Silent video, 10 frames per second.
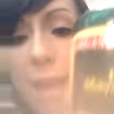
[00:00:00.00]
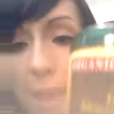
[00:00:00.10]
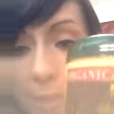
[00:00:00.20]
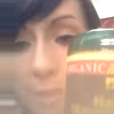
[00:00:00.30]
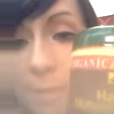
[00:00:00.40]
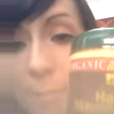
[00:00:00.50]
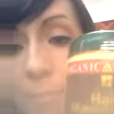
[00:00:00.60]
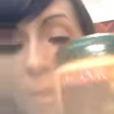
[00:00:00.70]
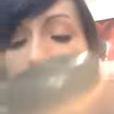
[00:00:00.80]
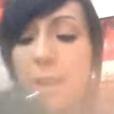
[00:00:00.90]
this.
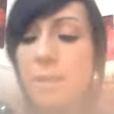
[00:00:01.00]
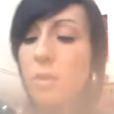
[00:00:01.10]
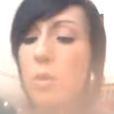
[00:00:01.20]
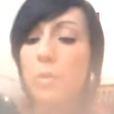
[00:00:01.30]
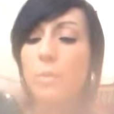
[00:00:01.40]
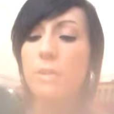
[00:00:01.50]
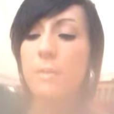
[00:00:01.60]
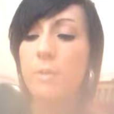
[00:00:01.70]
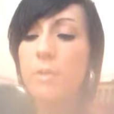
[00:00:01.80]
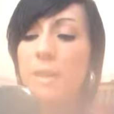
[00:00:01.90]
It's called
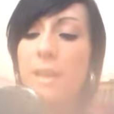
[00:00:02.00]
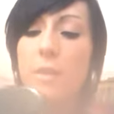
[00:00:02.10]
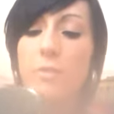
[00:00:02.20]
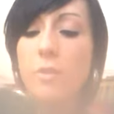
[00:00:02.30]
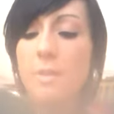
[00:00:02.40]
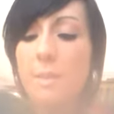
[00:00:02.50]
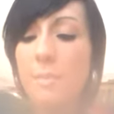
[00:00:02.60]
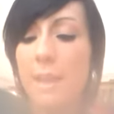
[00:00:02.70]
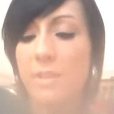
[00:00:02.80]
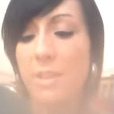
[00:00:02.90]
the Organic Root
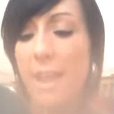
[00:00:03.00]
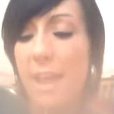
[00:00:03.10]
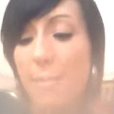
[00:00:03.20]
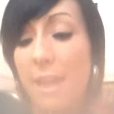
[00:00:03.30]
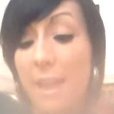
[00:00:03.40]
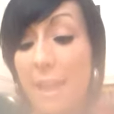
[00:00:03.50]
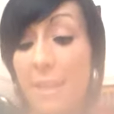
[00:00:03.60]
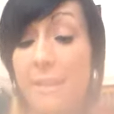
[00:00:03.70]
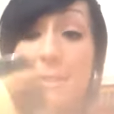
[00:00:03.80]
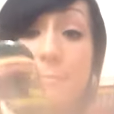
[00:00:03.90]
Stimulation Hair
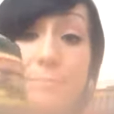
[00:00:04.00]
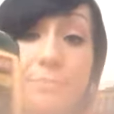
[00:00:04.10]
Mayonnaise.